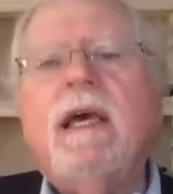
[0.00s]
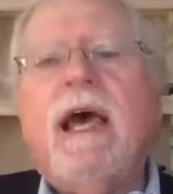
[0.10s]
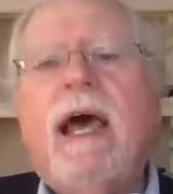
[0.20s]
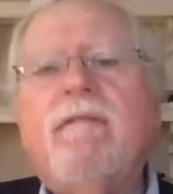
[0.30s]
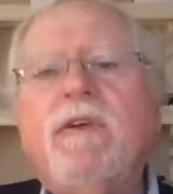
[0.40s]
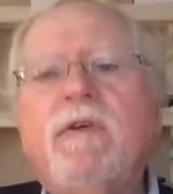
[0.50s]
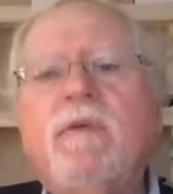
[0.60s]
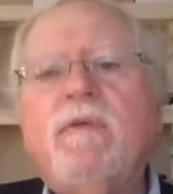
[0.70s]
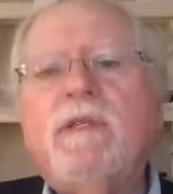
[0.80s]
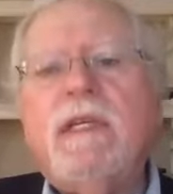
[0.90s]
"Have
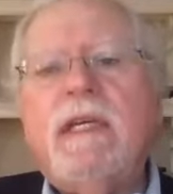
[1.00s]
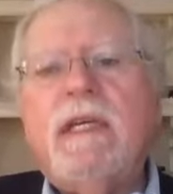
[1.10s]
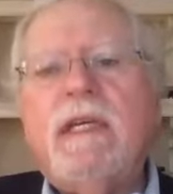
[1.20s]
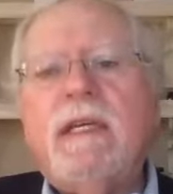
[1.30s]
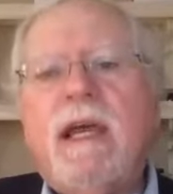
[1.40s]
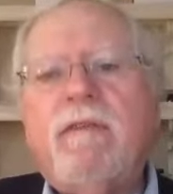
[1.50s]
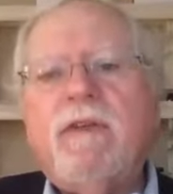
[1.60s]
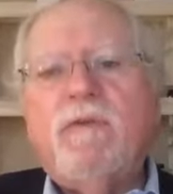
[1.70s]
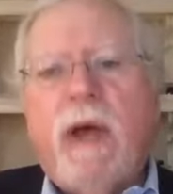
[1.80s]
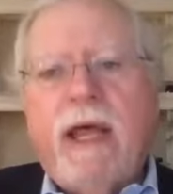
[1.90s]
you seen? Have
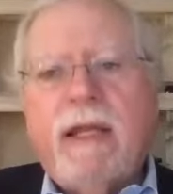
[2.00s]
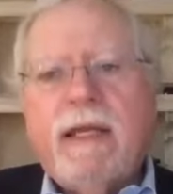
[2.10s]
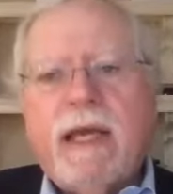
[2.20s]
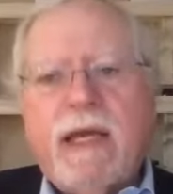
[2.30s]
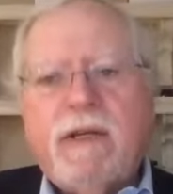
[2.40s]
you read the K2